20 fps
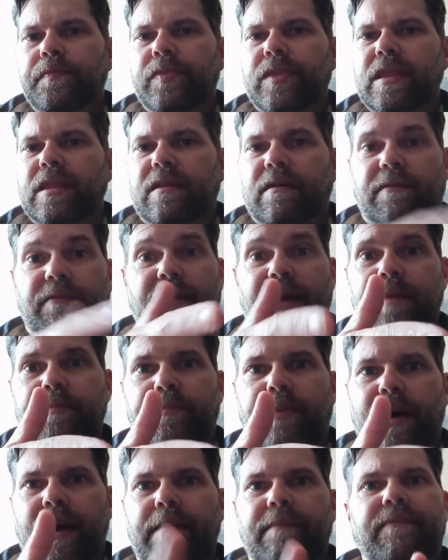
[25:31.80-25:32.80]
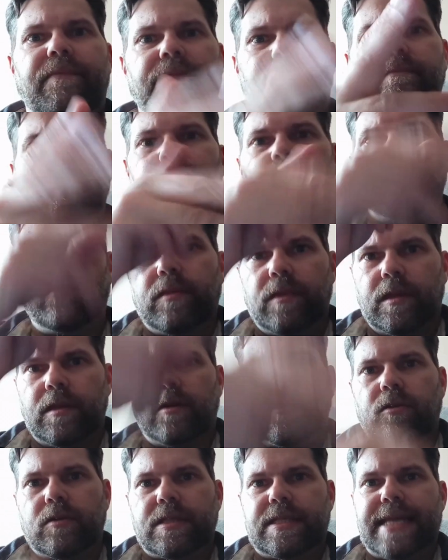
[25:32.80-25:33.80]
The vent pipe
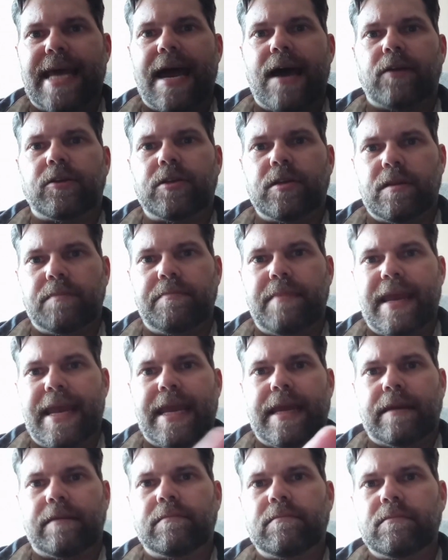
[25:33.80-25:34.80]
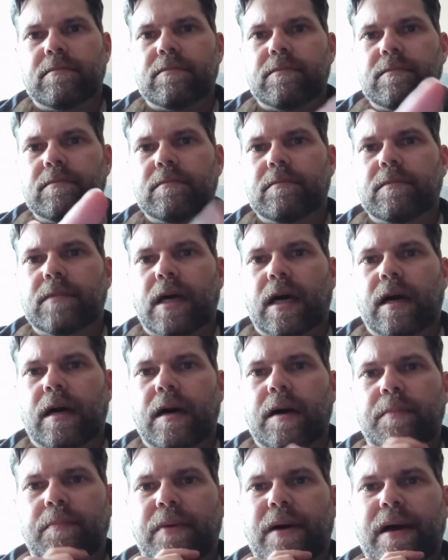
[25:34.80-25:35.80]
goes down to the main
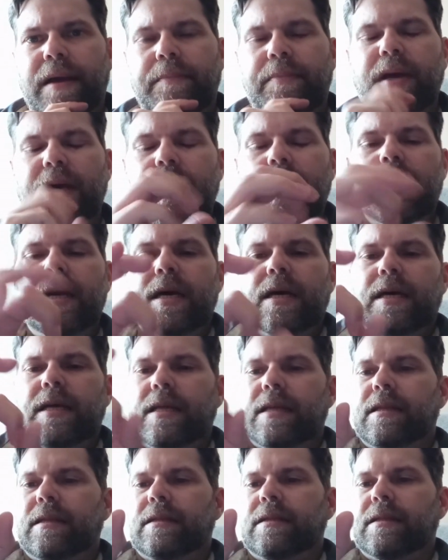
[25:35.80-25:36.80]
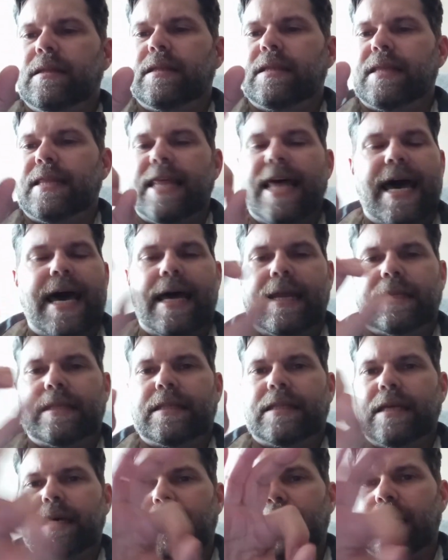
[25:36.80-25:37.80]
pipe.
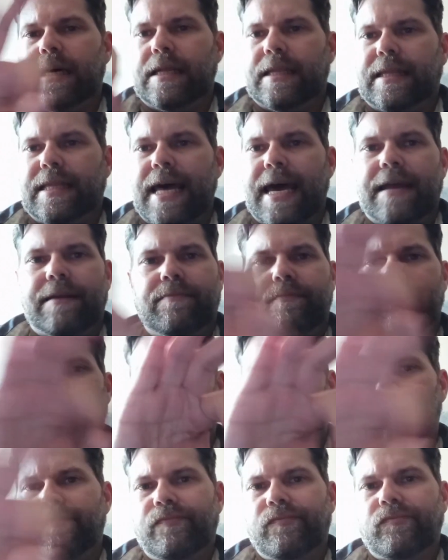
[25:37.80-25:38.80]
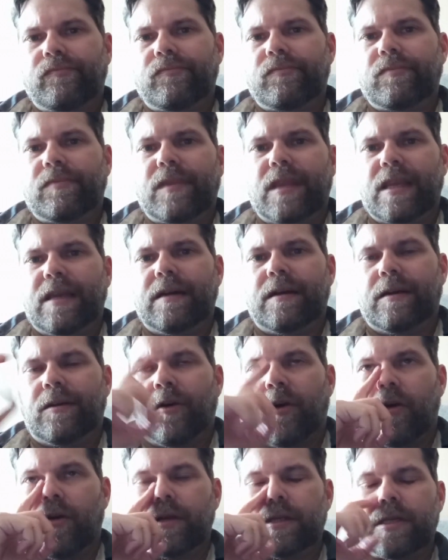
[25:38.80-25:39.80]
That
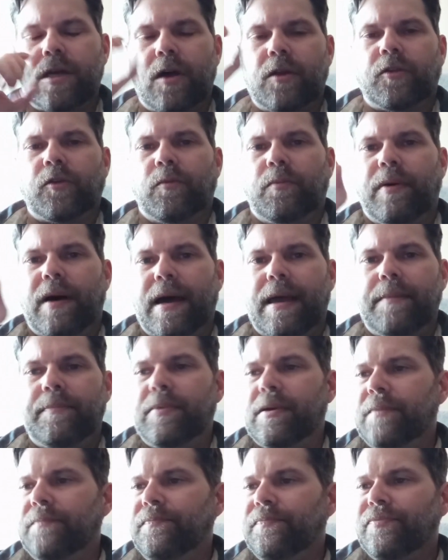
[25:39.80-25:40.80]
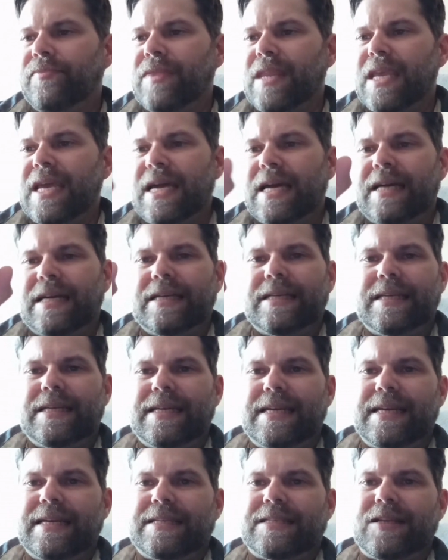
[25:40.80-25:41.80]
horizontal pipe,
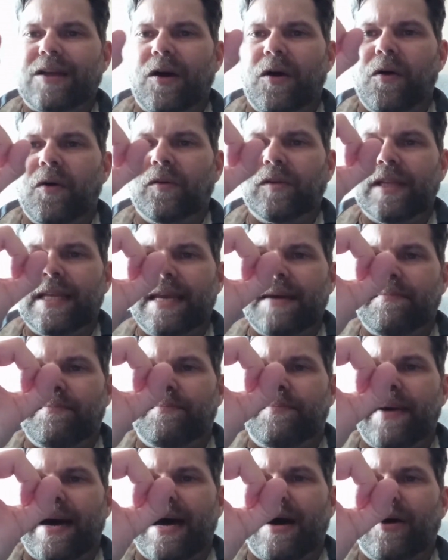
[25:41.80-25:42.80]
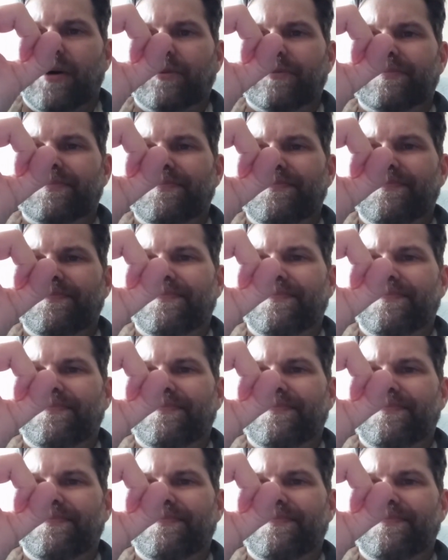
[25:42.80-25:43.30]
it's only about,